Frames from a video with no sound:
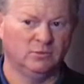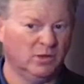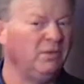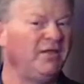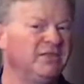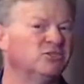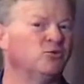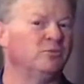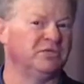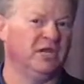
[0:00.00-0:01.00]
What about this
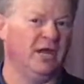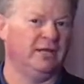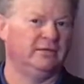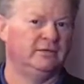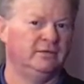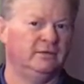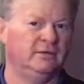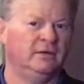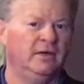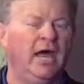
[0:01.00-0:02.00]
kryptonite?
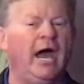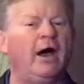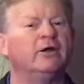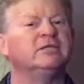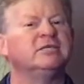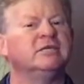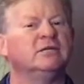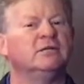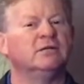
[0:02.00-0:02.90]
How does it